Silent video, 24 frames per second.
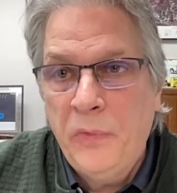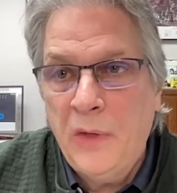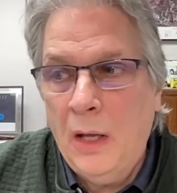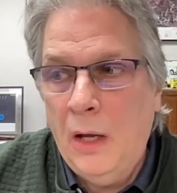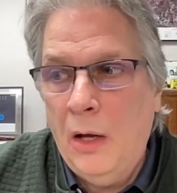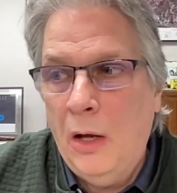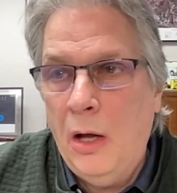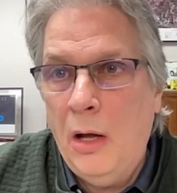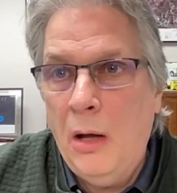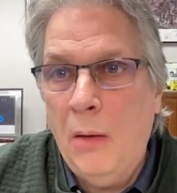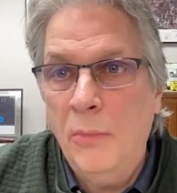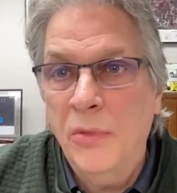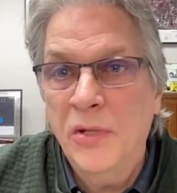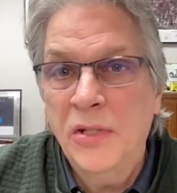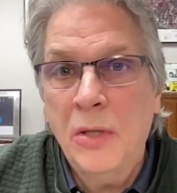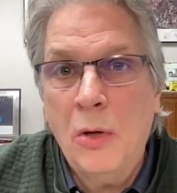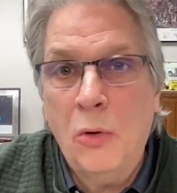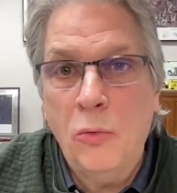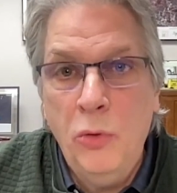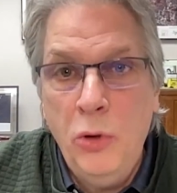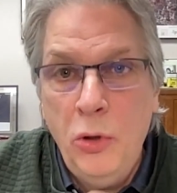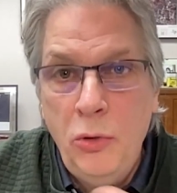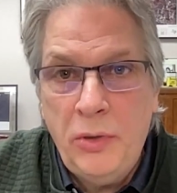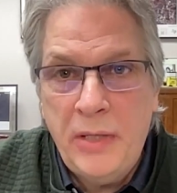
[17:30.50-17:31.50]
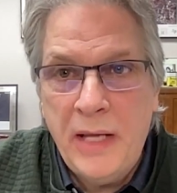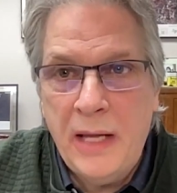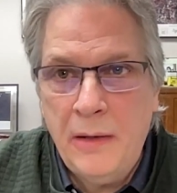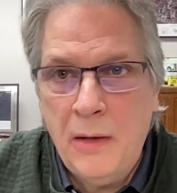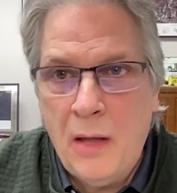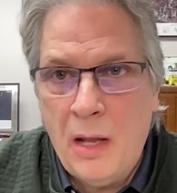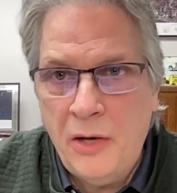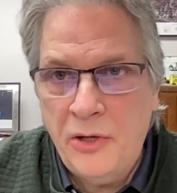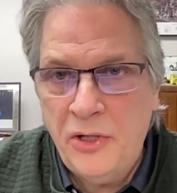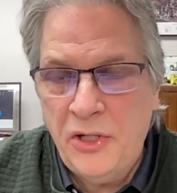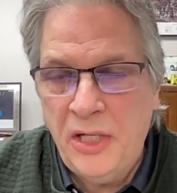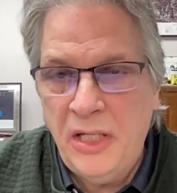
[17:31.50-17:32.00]
So new
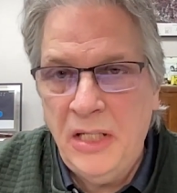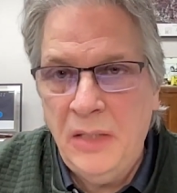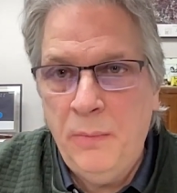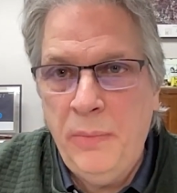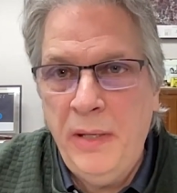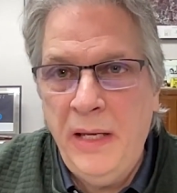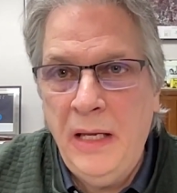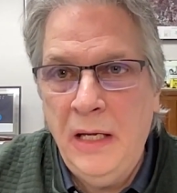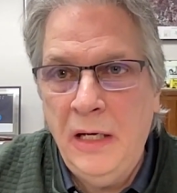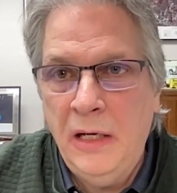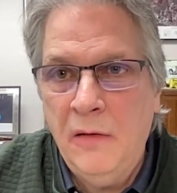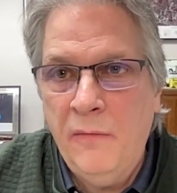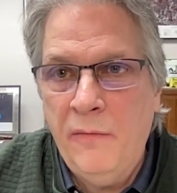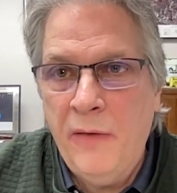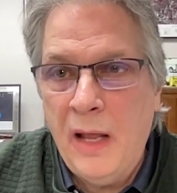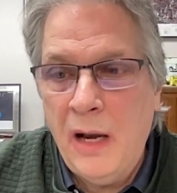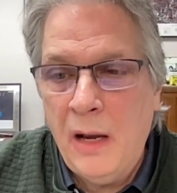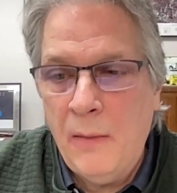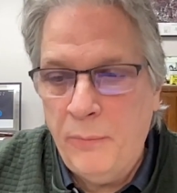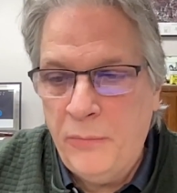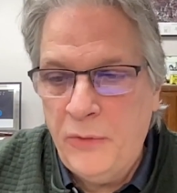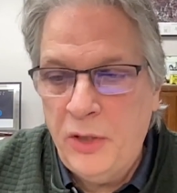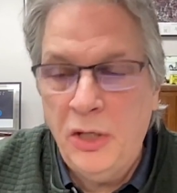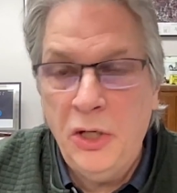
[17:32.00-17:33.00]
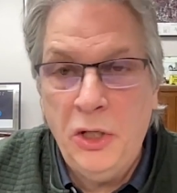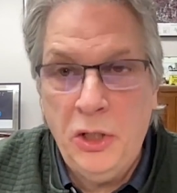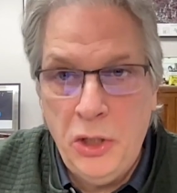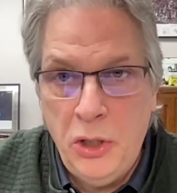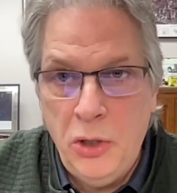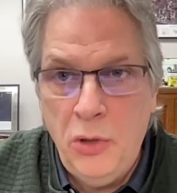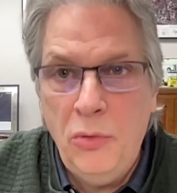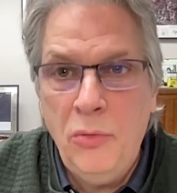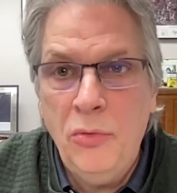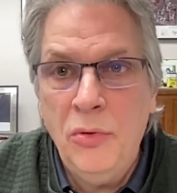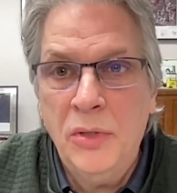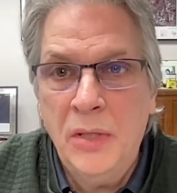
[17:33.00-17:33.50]
technology is being developed to
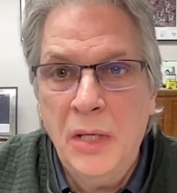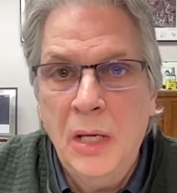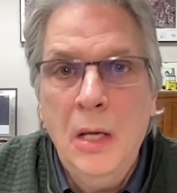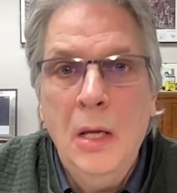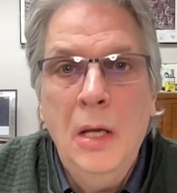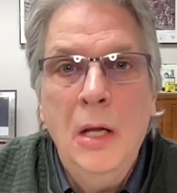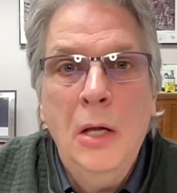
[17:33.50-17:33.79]
use,